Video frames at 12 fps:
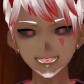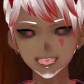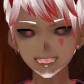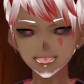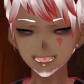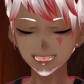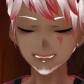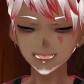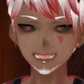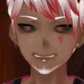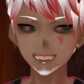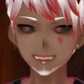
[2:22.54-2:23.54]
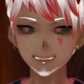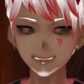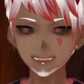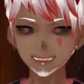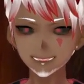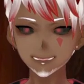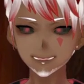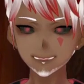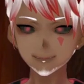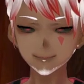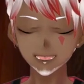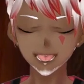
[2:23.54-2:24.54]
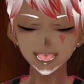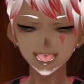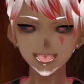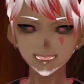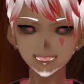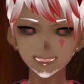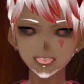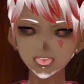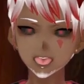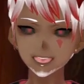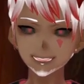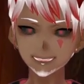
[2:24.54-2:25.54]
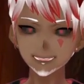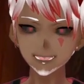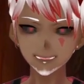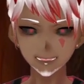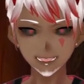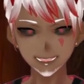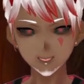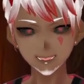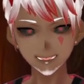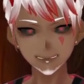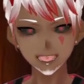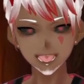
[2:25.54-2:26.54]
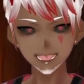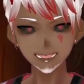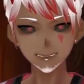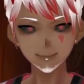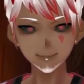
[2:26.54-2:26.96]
I showed this picture to my friend uh, Vito, and he freaked out when he saw it.